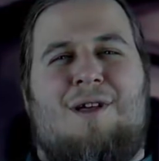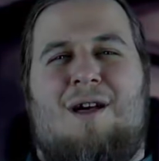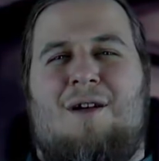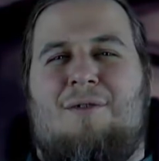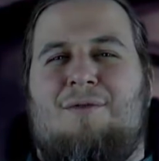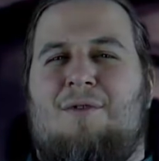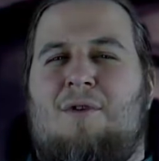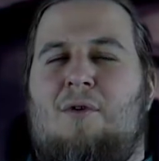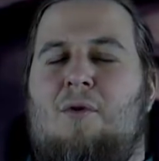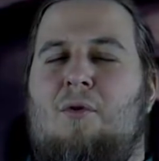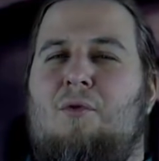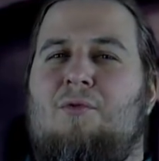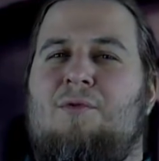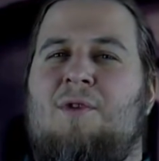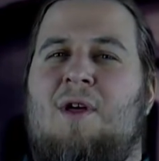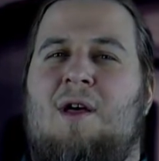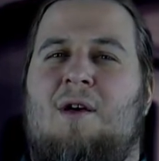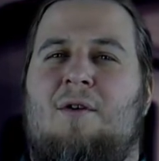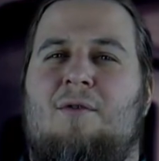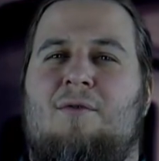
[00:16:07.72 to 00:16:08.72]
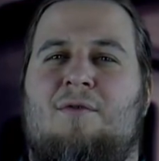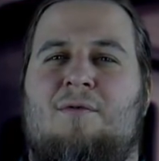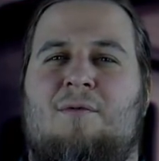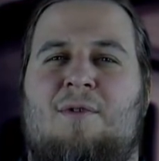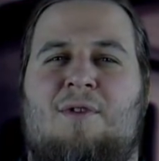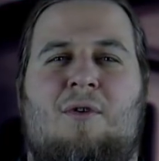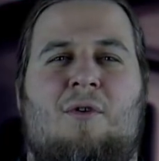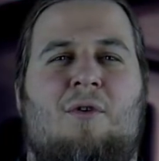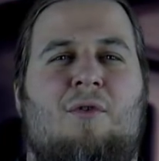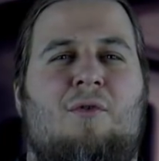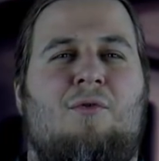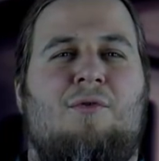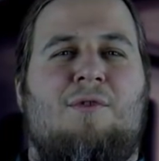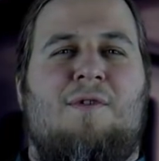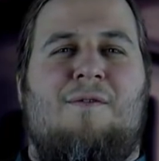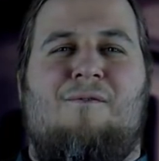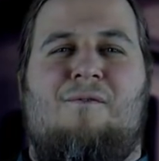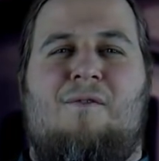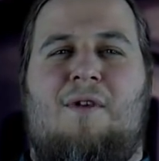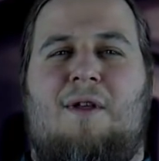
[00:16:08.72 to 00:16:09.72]
down the old house with all
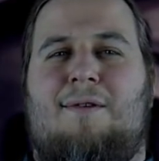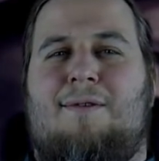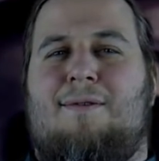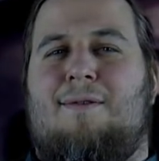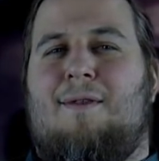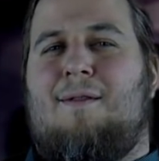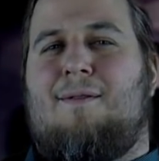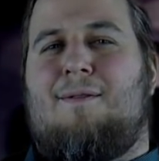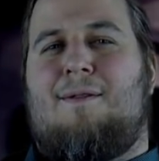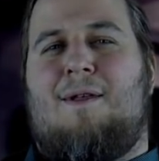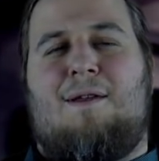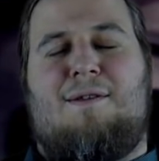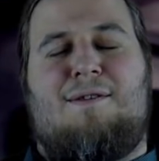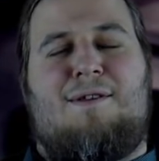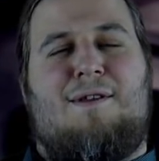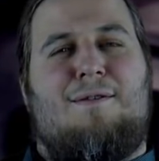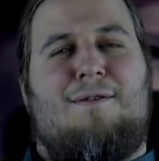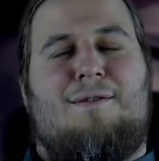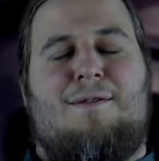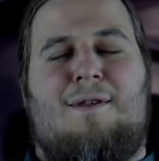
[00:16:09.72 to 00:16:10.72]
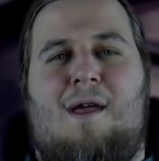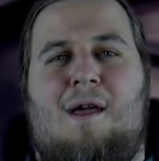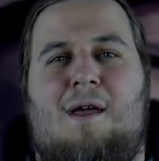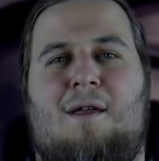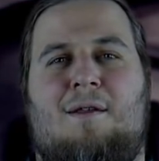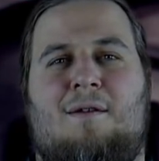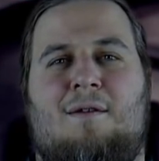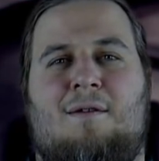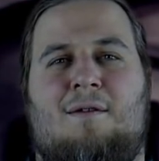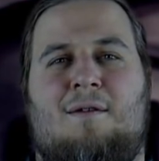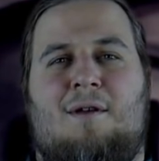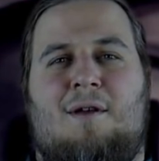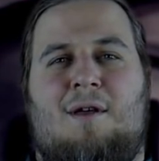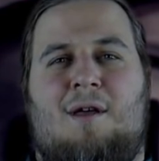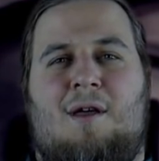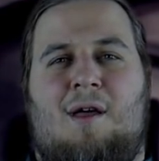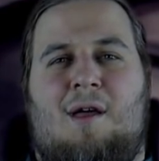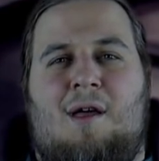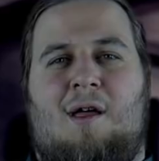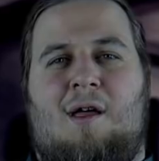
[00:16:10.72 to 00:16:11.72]
the filth and taint inside.
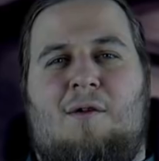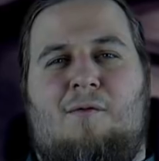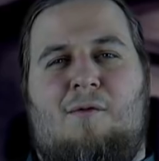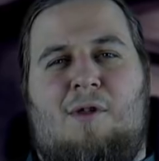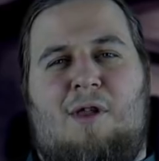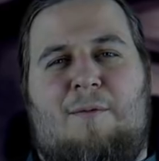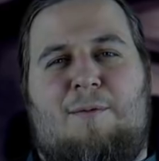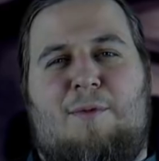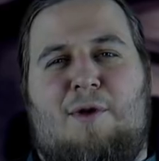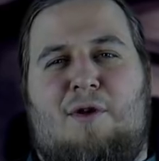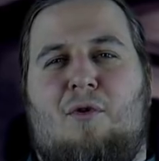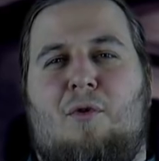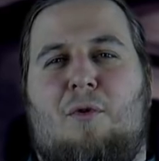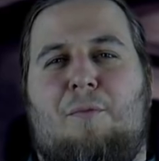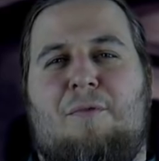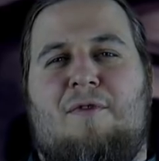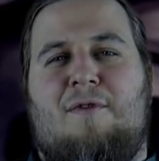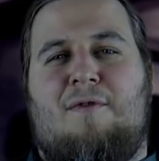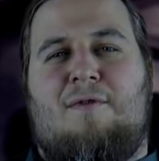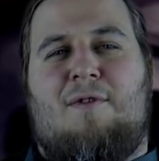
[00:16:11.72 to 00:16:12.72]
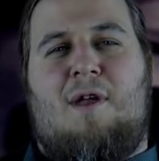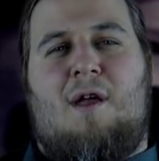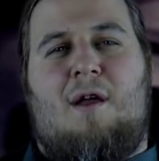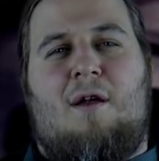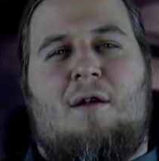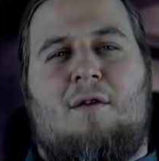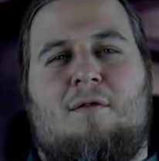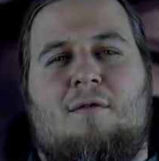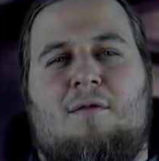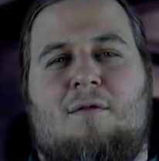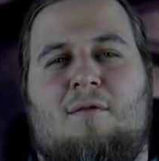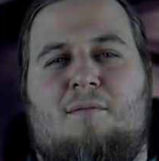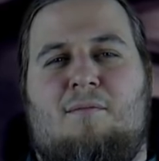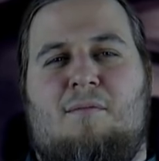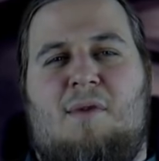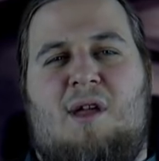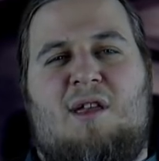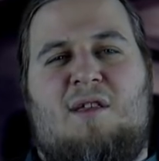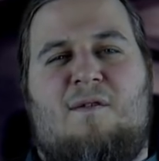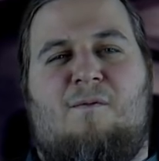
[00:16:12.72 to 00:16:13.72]
We left the corpses there and
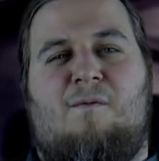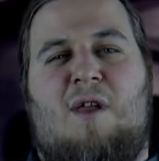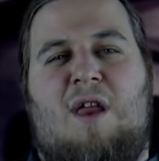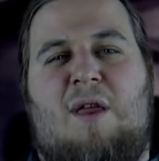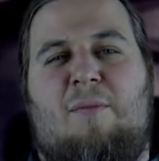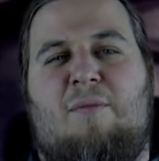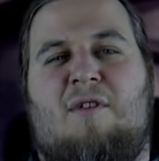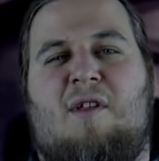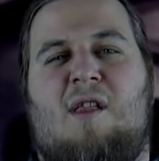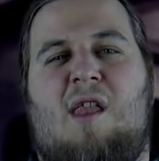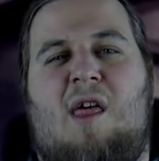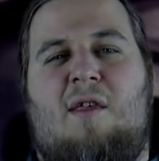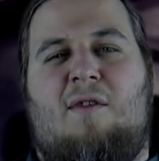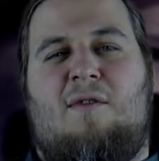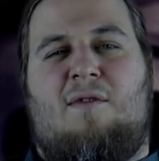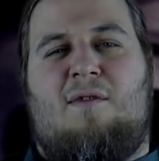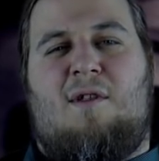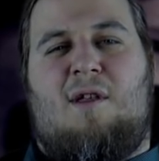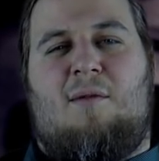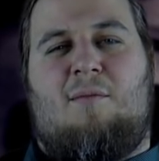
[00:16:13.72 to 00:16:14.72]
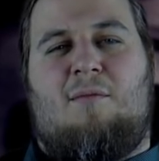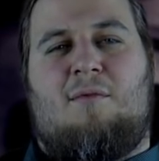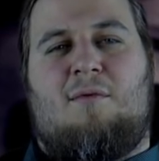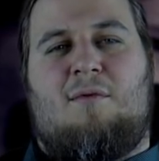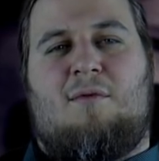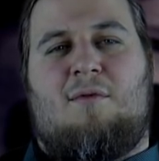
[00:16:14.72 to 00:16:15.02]
made the flames cleanse them.